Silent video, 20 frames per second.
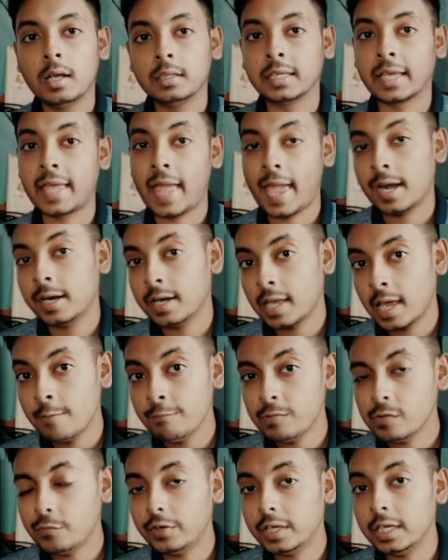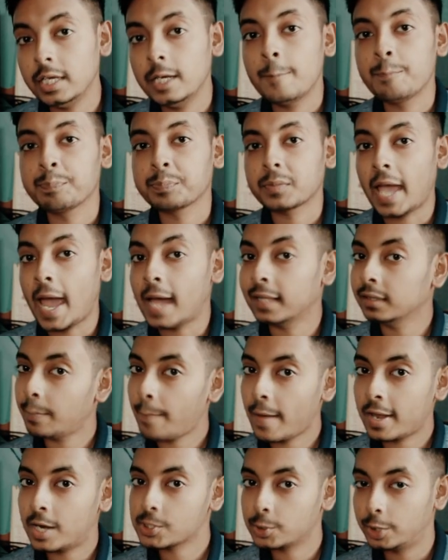the Canon M50 and the
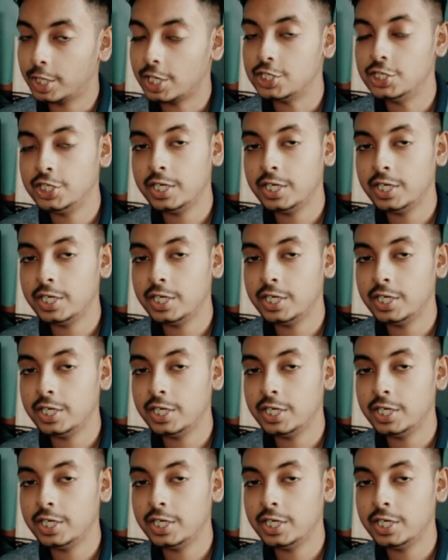Panasonic